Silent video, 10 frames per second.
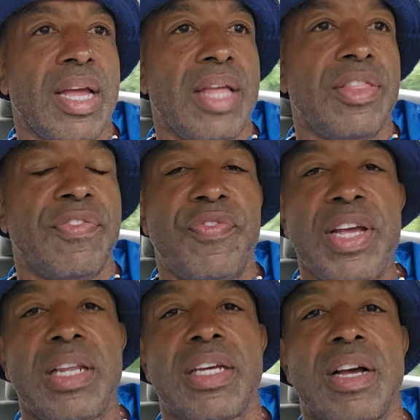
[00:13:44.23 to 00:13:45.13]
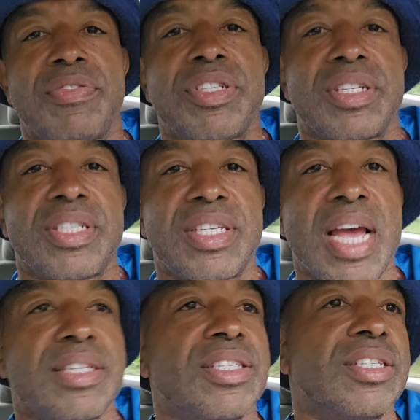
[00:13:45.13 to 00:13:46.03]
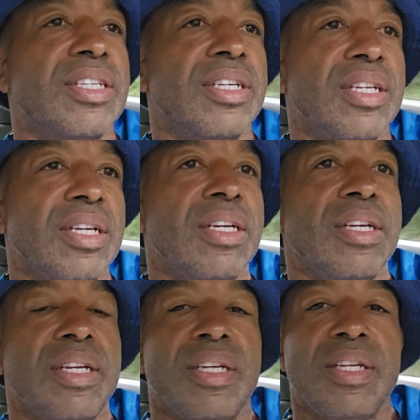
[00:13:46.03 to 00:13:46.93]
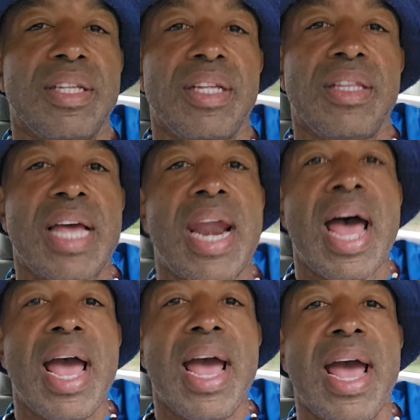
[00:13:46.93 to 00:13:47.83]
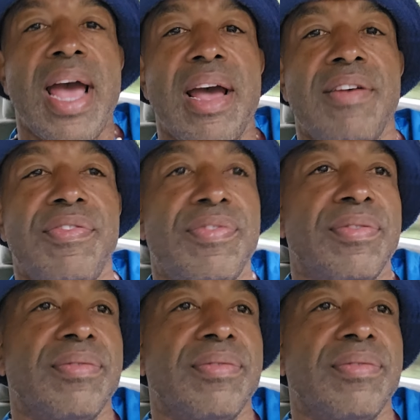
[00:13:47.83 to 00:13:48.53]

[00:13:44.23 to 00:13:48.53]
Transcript: and the feeling of success that I have